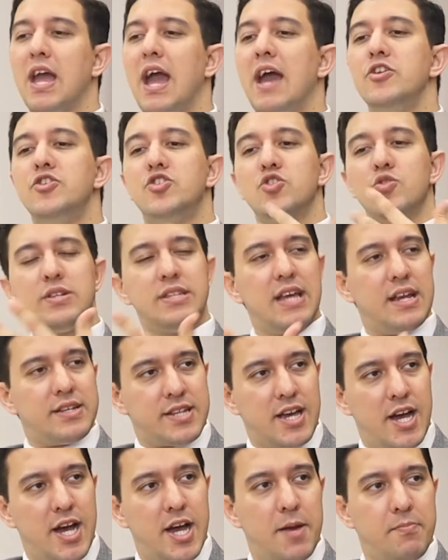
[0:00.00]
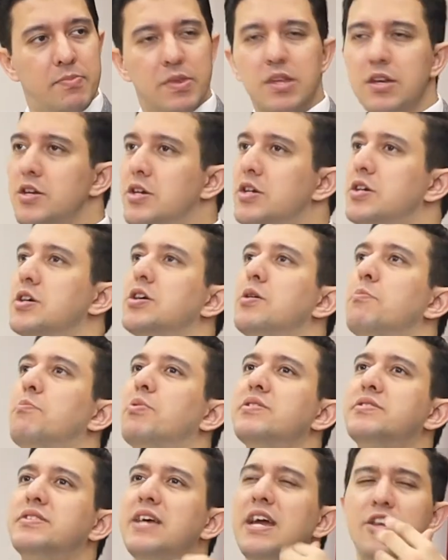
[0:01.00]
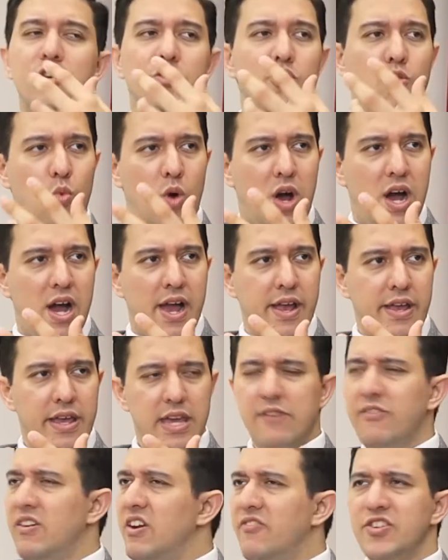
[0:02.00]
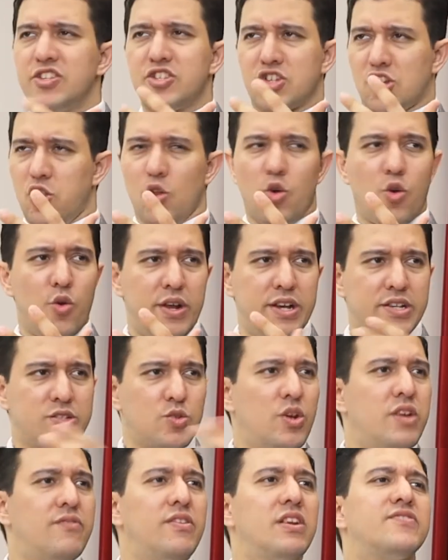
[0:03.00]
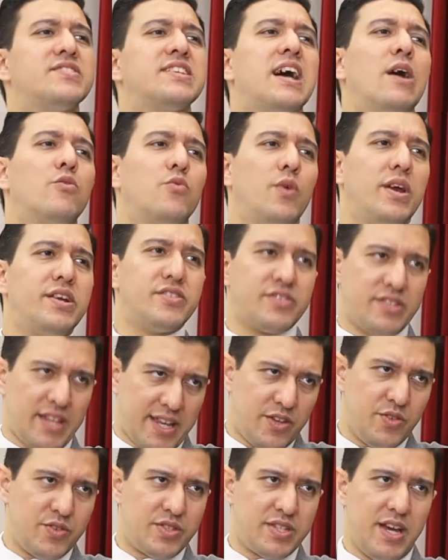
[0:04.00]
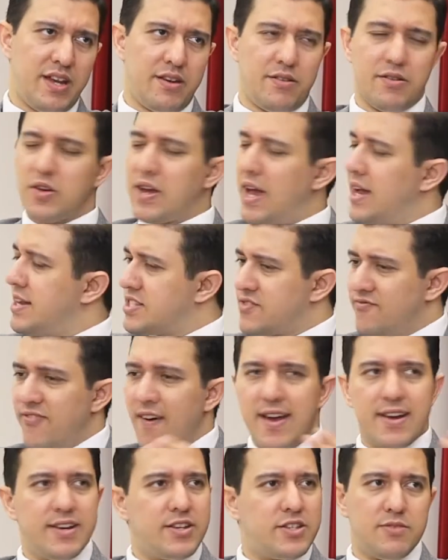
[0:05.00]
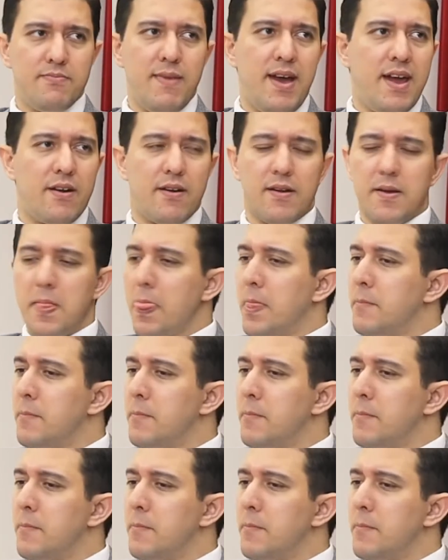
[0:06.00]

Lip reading: and during that time present your why, even if it's glorious or even if it's outrageous like you said. Okay, it's fine, doesn't matter.